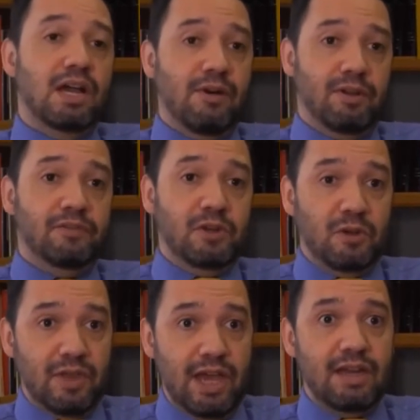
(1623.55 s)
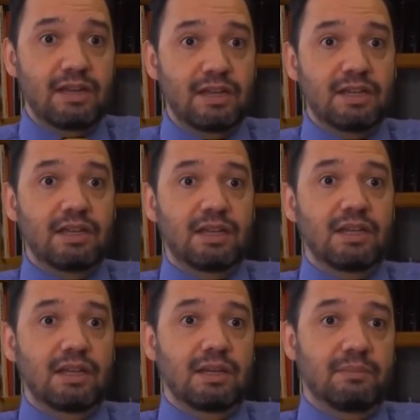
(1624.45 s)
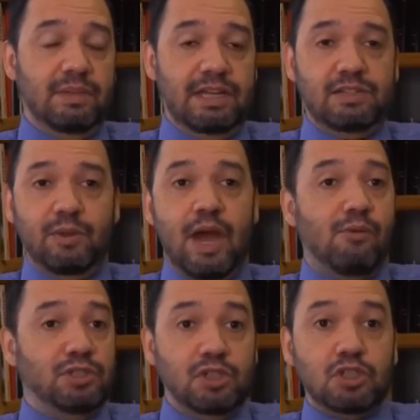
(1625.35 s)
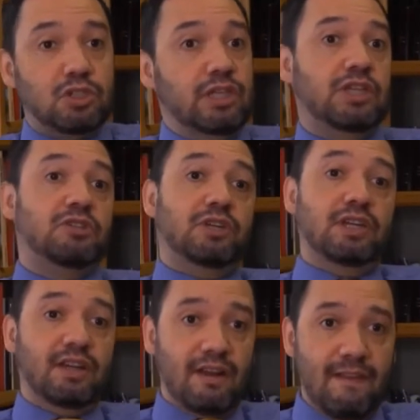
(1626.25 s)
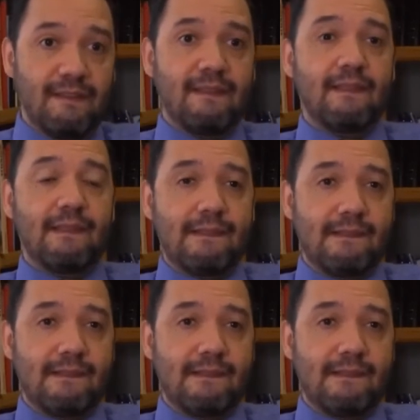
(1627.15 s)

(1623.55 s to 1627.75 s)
Yeah. I'd love to know that. Um, that's the way I always understood the history. Right.